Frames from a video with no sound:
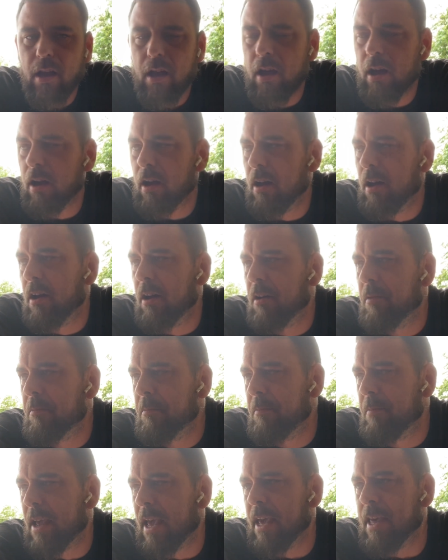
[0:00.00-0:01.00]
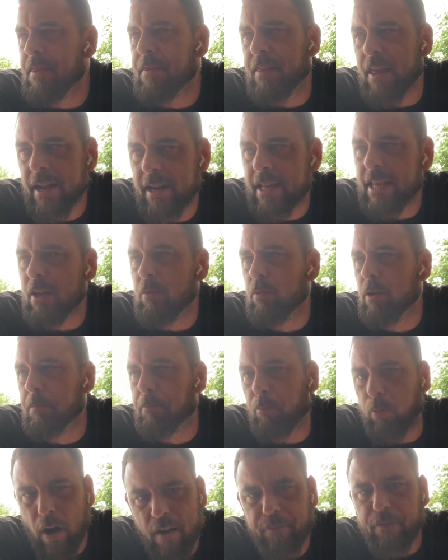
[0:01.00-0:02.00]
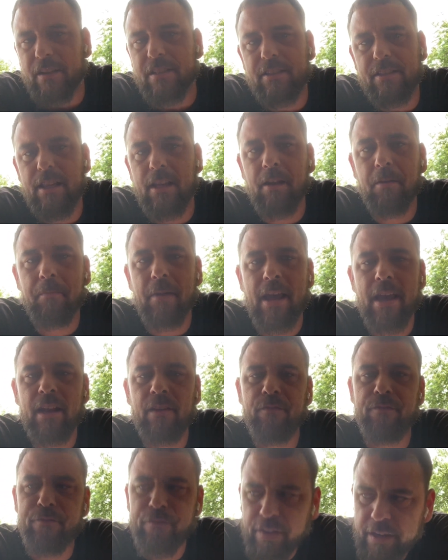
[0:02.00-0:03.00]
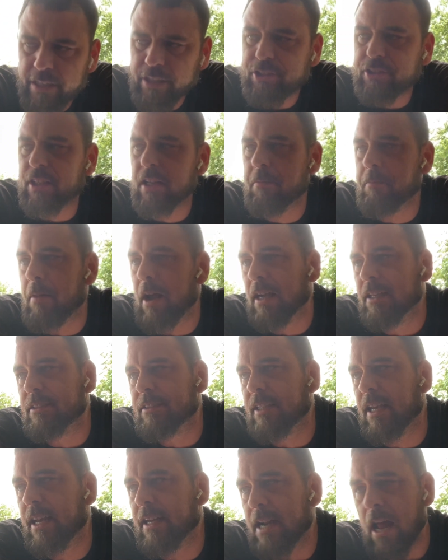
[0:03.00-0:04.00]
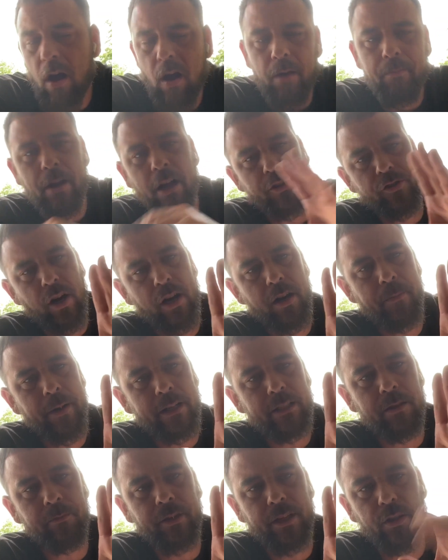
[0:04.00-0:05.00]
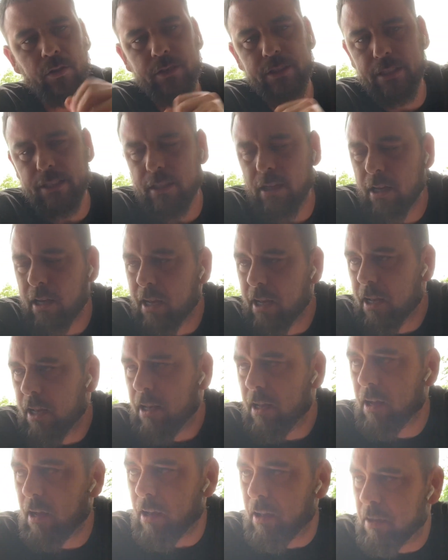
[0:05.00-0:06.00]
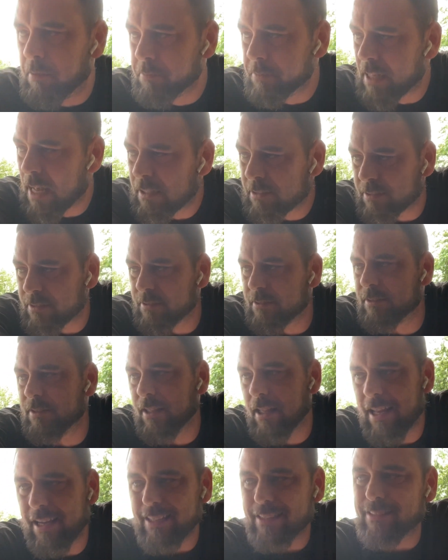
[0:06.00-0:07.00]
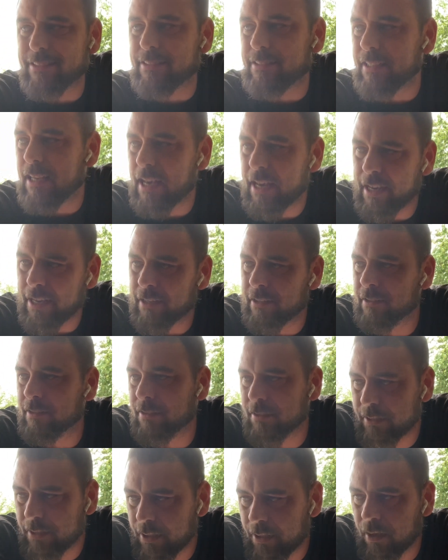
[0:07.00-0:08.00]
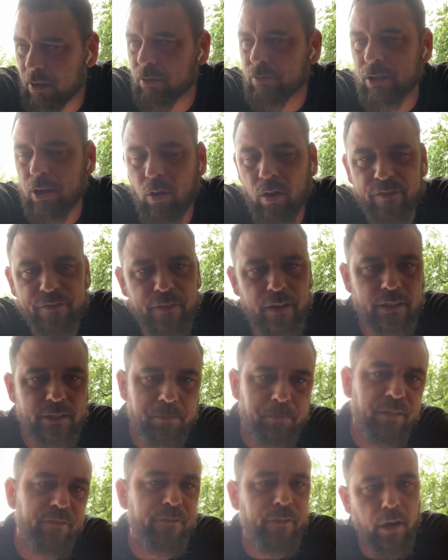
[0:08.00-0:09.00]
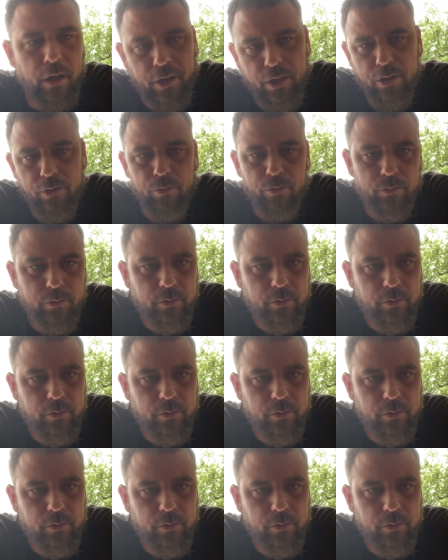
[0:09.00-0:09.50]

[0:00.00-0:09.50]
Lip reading: And then he would preface them and finish them by saying, now, I'm not trying to make them guilty. That's like saying, no offense, but fuck you.